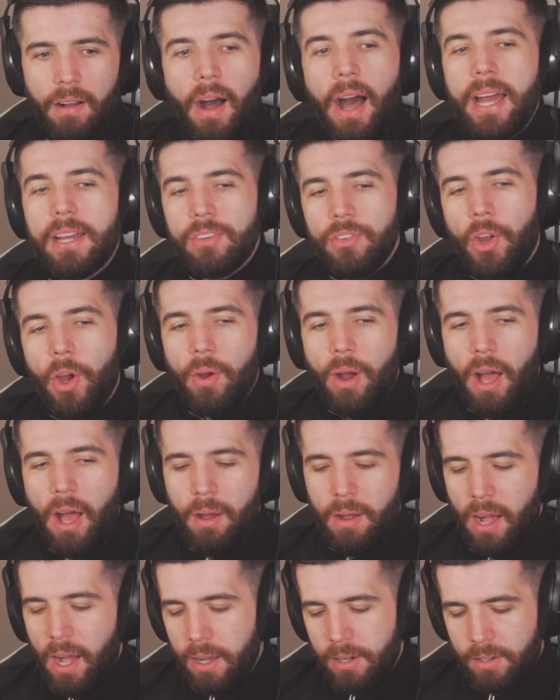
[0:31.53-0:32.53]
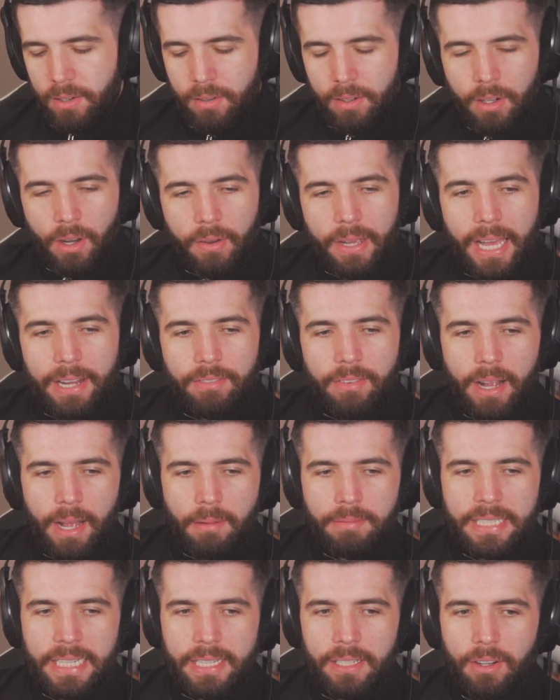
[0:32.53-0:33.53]
I'd know, I, I, okay, right,
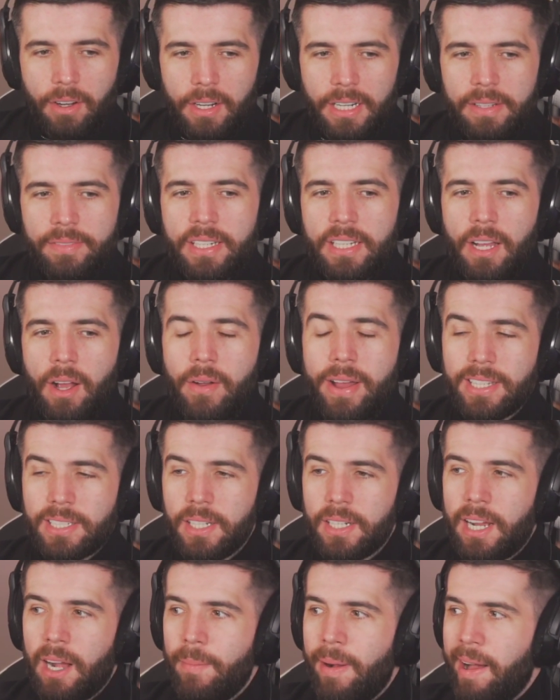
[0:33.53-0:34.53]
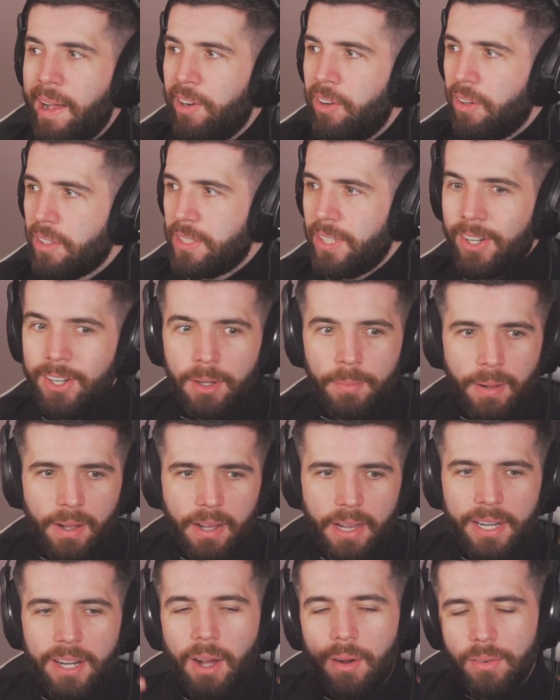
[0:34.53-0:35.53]
I'm taking a holiday video, it's gonna come out in October,
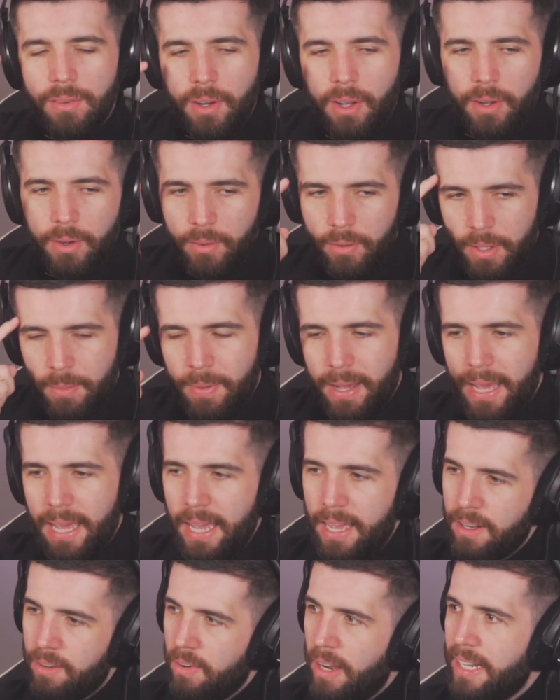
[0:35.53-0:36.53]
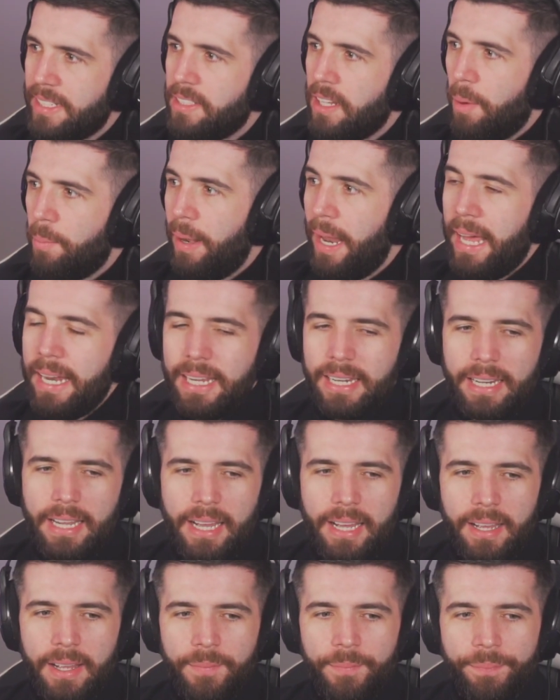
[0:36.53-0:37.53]
and I'll know in my head, right, I start planning
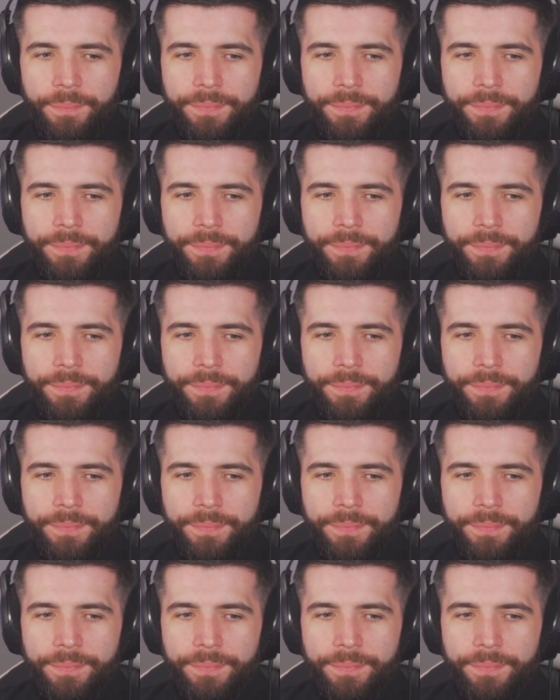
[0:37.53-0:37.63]
that.